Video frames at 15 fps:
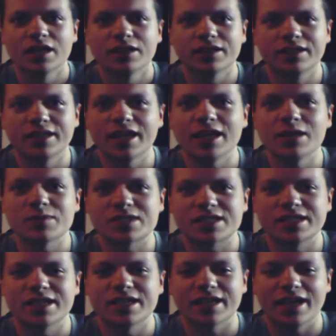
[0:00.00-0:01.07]
the game is
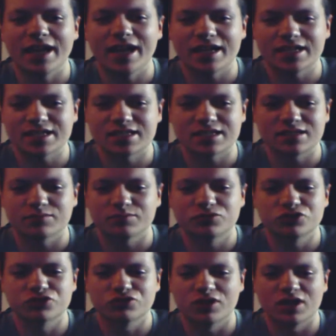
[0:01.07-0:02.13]
kick-ass.
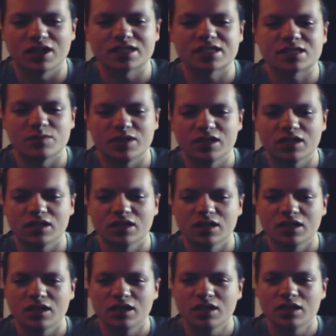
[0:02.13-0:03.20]
Trust me.
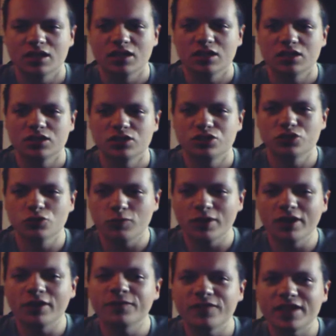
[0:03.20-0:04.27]
You
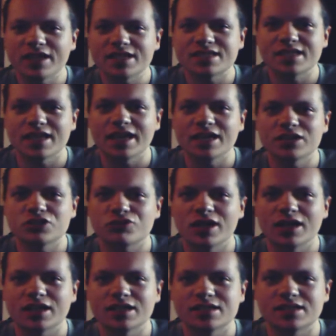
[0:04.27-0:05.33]
will face the 8
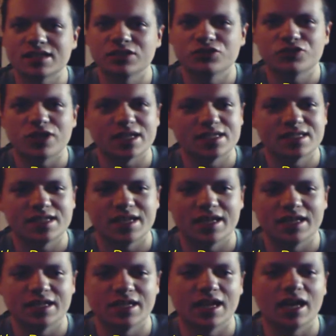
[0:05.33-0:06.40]
dragons in the Dragon's
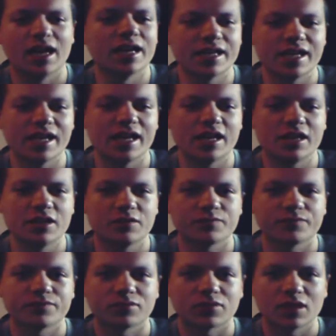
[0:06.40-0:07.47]
Den again.
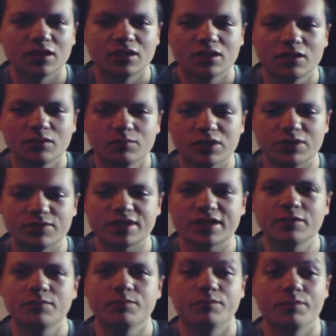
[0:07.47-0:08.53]
But you were
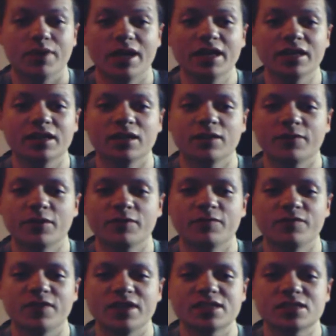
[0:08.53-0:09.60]
thinking, Bangaa, if I've
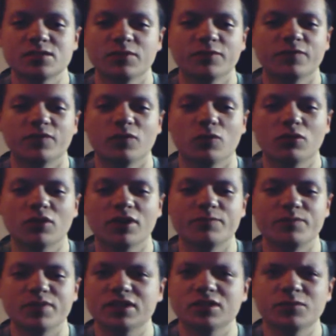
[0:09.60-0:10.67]
faced them before, I
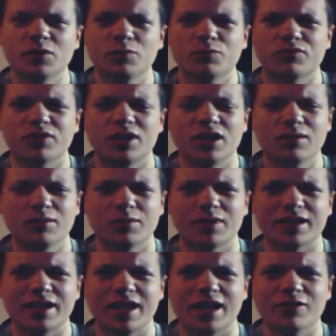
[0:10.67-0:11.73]
beat them no problem.
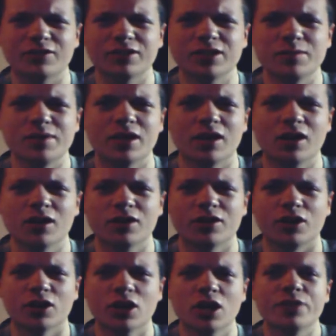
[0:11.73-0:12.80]
Like, how can they be
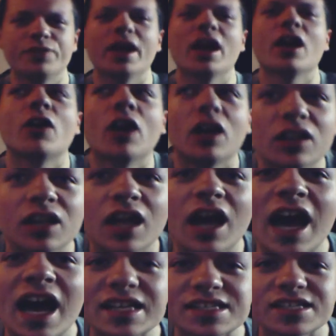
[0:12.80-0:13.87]
harder? They're a
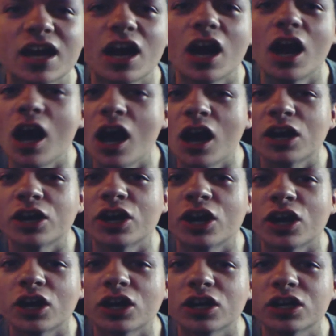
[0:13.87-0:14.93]
lot
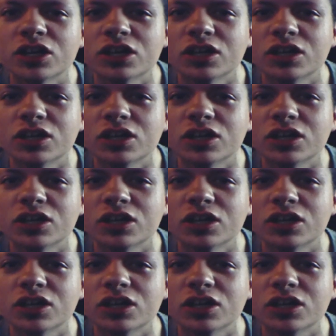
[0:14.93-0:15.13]
harder!